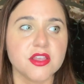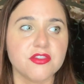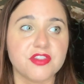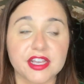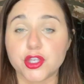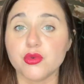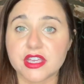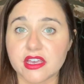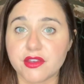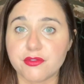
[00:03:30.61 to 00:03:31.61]
that you
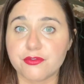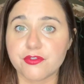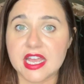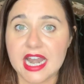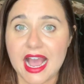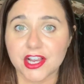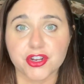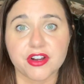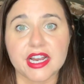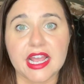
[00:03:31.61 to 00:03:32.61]
give an
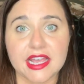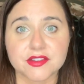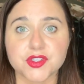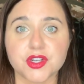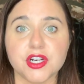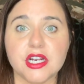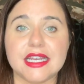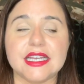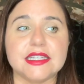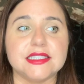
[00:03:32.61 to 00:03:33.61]
accurate answer,
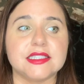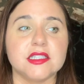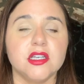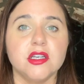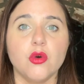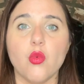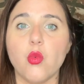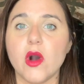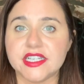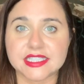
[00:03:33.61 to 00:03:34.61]
is
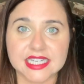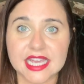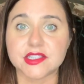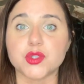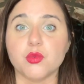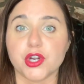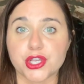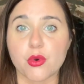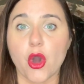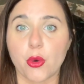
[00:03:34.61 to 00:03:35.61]
what dates were
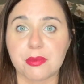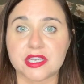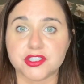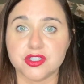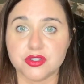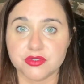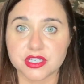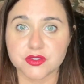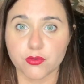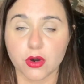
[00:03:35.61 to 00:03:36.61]
you hoping to do
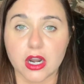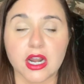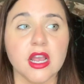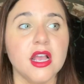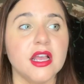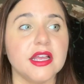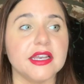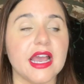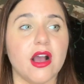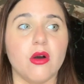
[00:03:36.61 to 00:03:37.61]
this for?
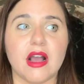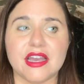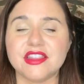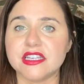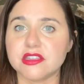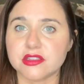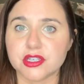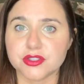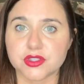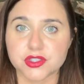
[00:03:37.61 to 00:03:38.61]
Now, I think that
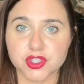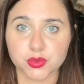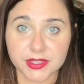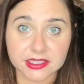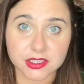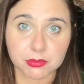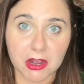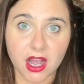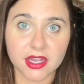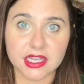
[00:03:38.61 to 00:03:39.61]
there's a sweet
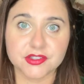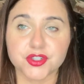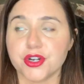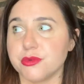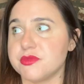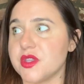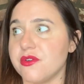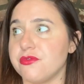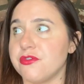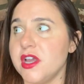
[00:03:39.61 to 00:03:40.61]
spot in terms
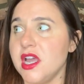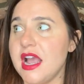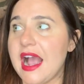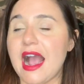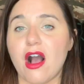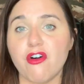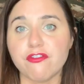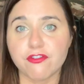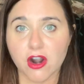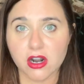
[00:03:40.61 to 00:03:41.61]
of how
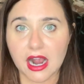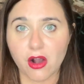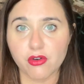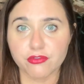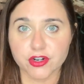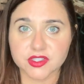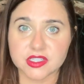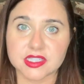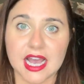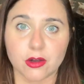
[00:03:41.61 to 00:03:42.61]
far out
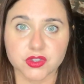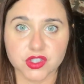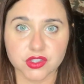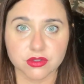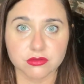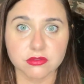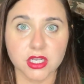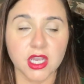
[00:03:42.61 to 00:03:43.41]
versus how soon.